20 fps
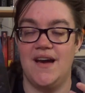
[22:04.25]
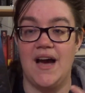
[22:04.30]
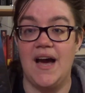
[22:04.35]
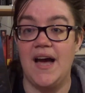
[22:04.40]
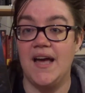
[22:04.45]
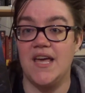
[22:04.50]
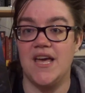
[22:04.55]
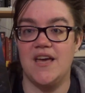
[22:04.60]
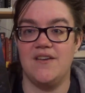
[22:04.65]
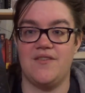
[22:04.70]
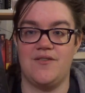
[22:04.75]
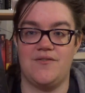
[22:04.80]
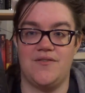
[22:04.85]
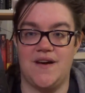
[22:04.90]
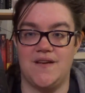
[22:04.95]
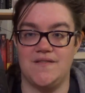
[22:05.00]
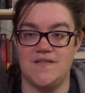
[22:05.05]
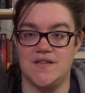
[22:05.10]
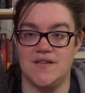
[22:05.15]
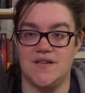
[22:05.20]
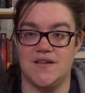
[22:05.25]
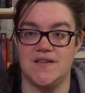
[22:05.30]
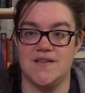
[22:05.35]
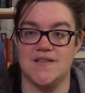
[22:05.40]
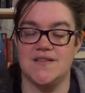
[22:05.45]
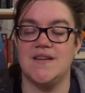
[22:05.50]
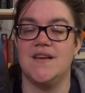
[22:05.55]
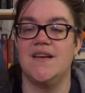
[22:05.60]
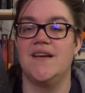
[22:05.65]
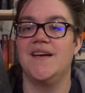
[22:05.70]
I gave it 5
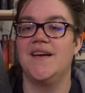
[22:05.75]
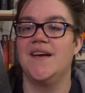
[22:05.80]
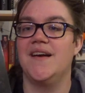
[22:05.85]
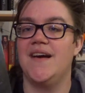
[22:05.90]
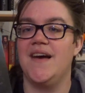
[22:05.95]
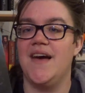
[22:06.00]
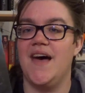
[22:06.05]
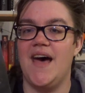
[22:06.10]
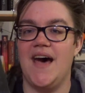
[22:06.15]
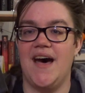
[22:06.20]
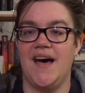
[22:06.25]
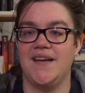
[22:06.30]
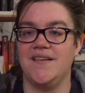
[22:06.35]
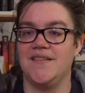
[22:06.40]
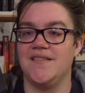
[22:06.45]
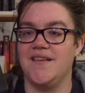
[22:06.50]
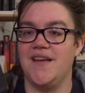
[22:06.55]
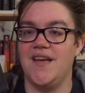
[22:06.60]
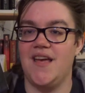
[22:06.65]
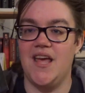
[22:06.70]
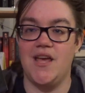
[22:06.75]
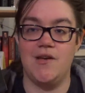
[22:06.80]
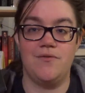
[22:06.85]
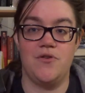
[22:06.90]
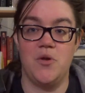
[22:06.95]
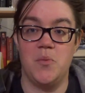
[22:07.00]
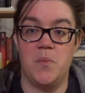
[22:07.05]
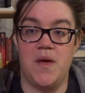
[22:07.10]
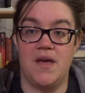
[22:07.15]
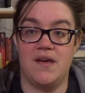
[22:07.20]
stars, and
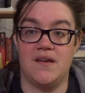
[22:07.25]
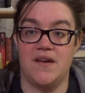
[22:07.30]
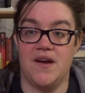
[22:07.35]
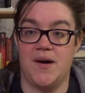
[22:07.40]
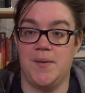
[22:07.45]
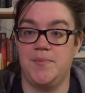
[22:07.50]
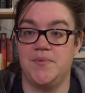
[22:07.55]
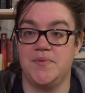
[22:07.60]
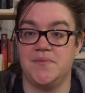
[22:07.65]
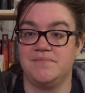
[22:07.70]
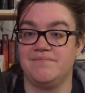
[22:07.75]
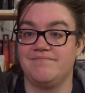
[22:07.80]
if you pick it up,